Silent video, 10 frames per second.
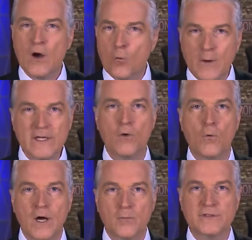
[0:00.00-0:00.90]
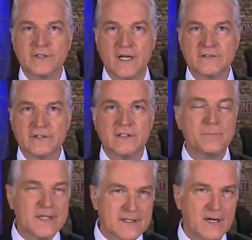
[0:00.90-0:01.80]
We don't want Wisconsin to
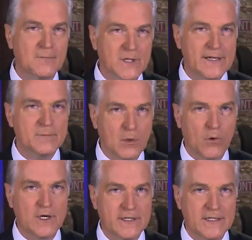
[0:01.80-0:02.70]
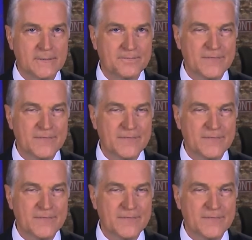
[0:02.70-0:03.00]
become like Milwaukee.